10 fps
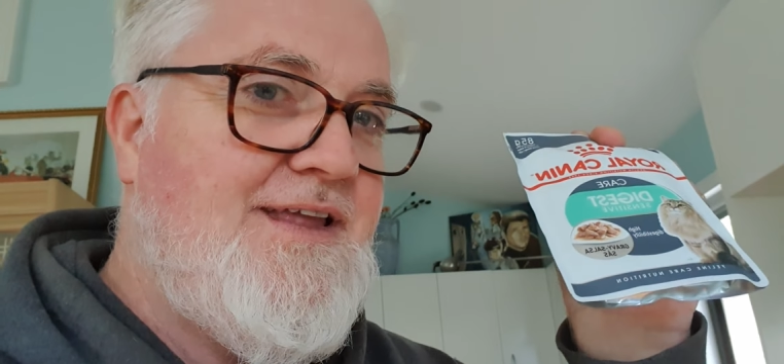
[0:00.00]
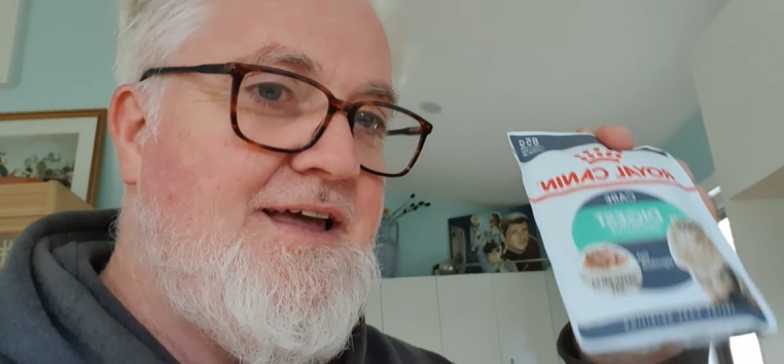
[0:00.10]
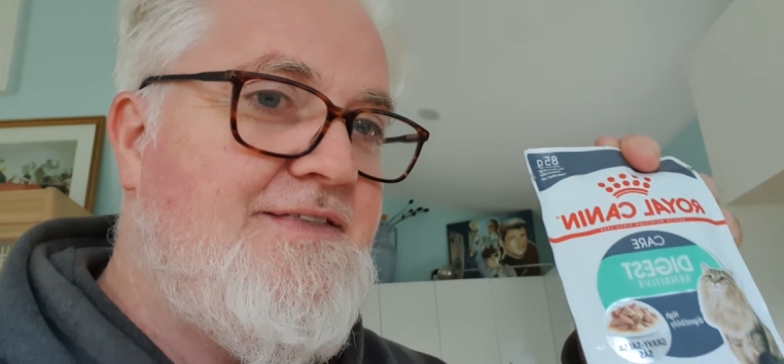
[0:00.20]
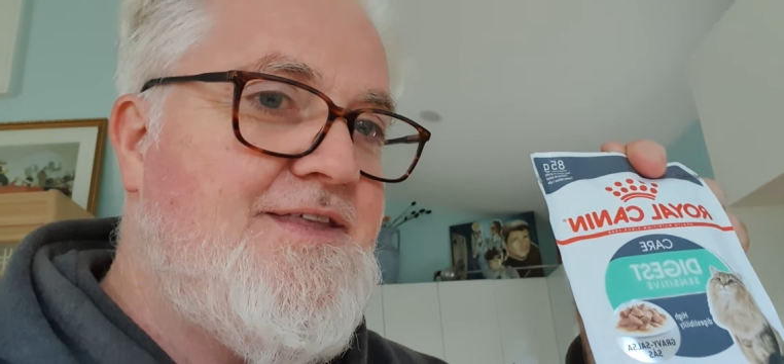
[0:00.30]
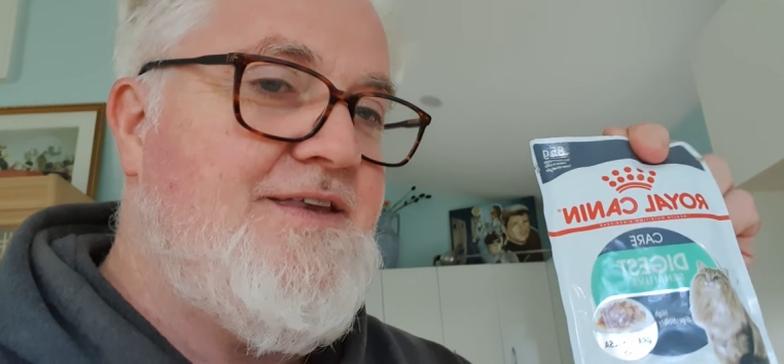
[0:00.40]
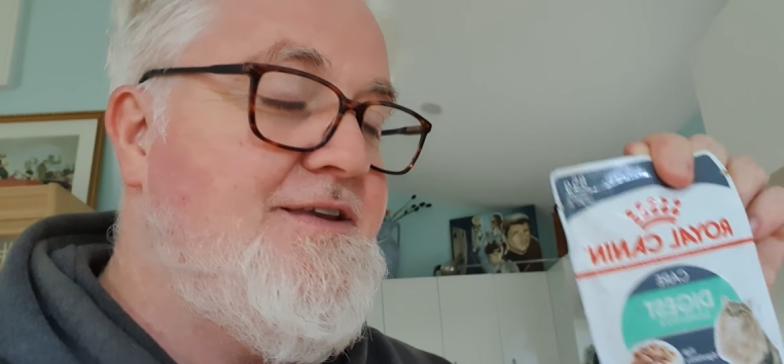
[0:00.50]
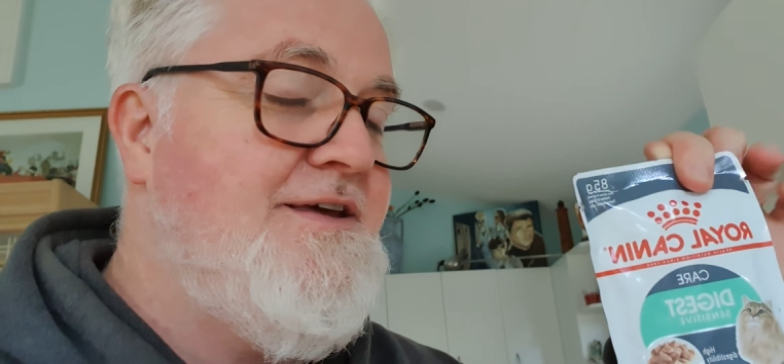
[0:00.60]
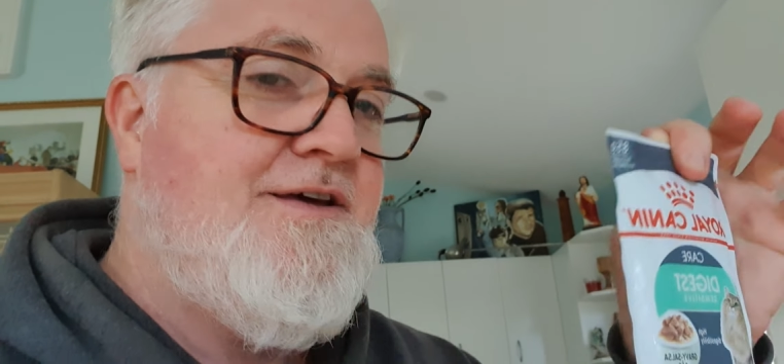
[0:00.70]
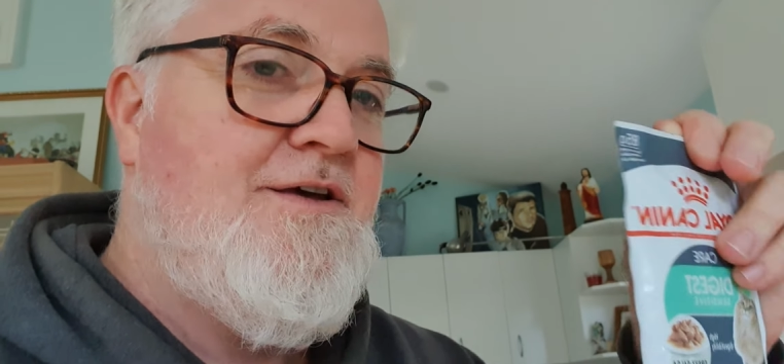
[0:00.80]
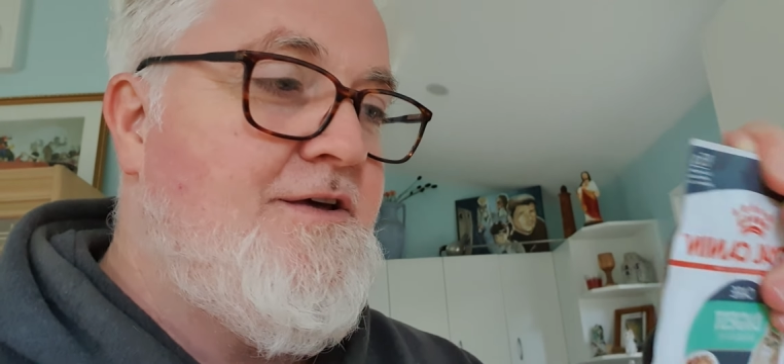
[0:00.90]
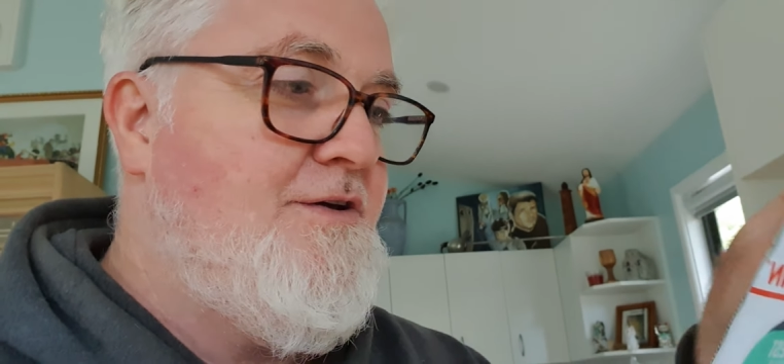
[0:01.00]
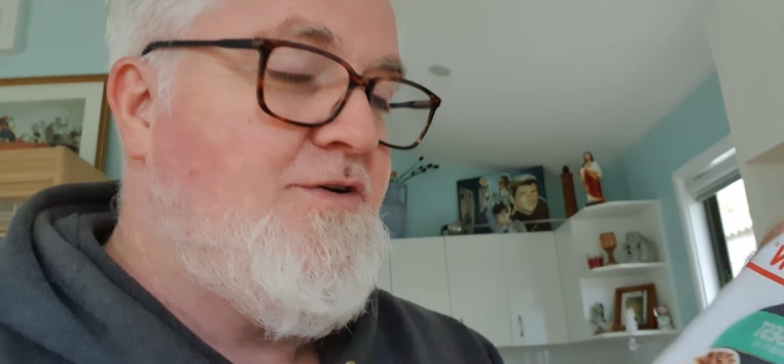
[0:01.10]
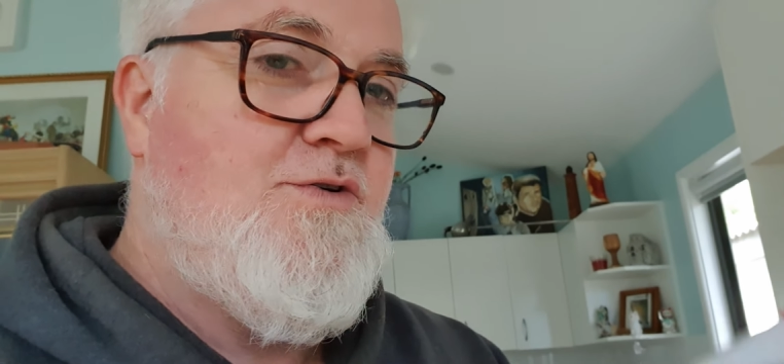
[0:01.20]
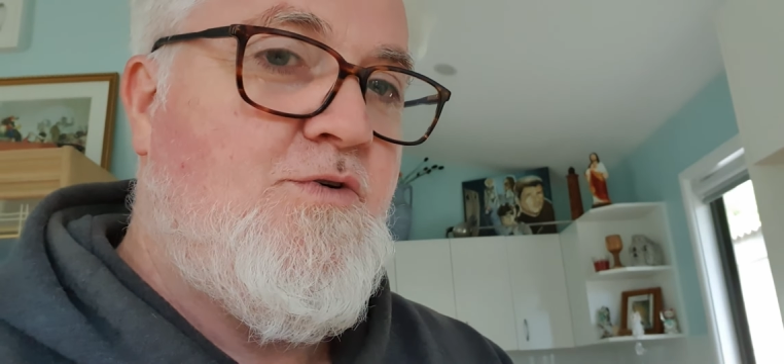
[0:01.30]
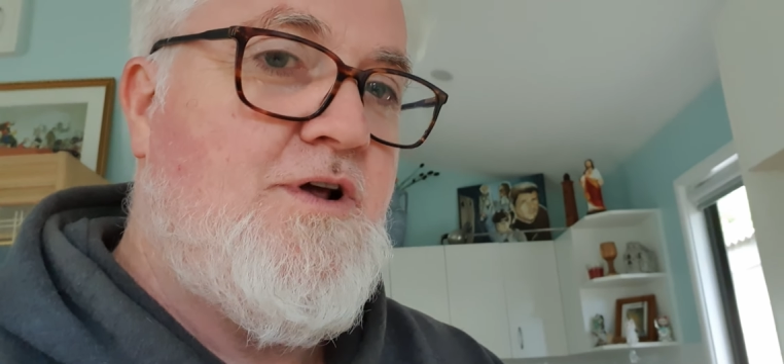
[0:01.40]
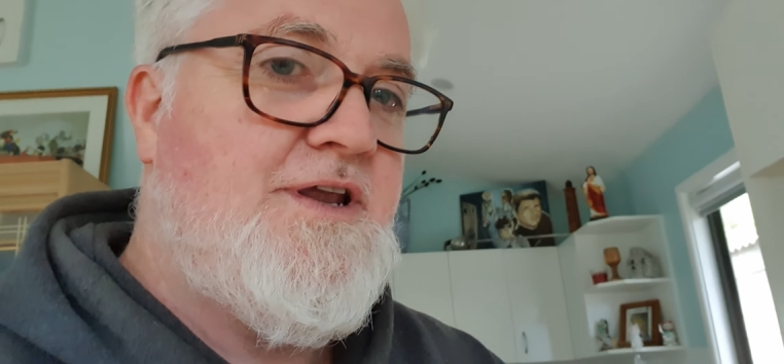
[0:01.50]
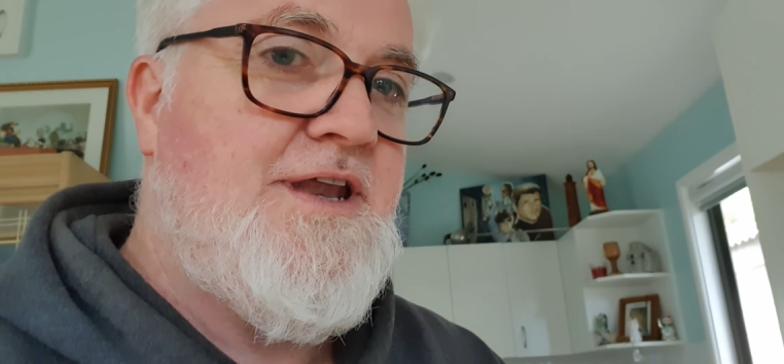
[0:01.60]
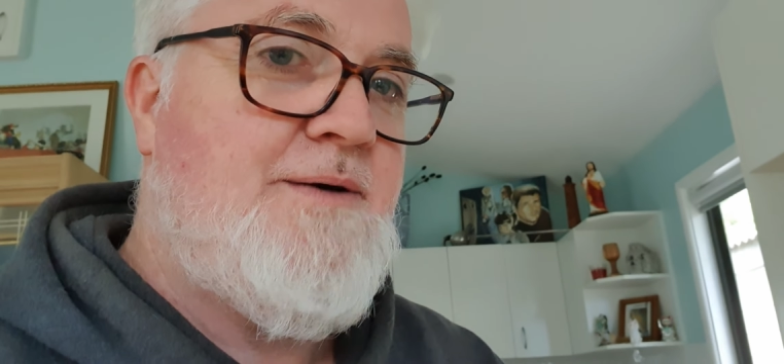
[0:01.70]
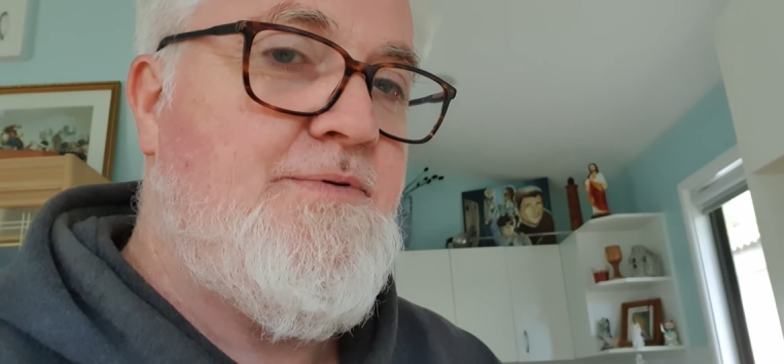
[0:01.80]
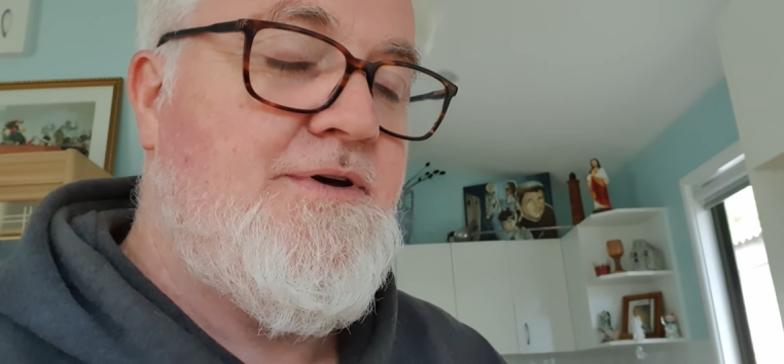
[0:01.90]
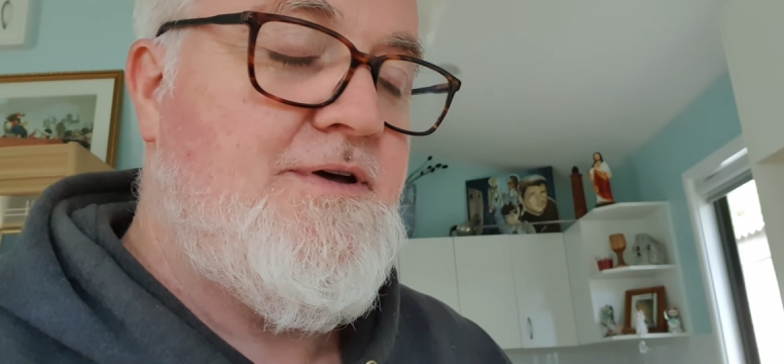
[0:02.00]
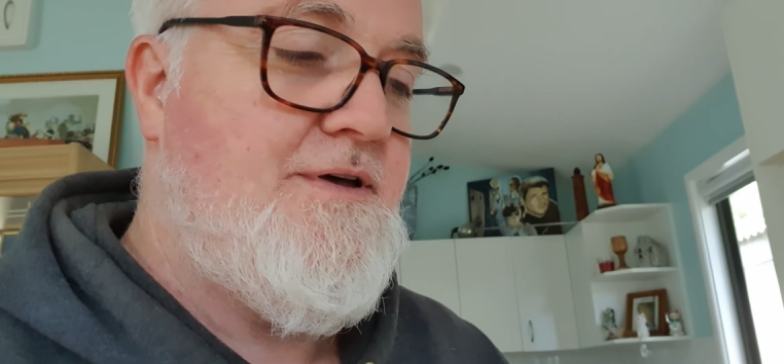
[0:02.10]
and then coil it up,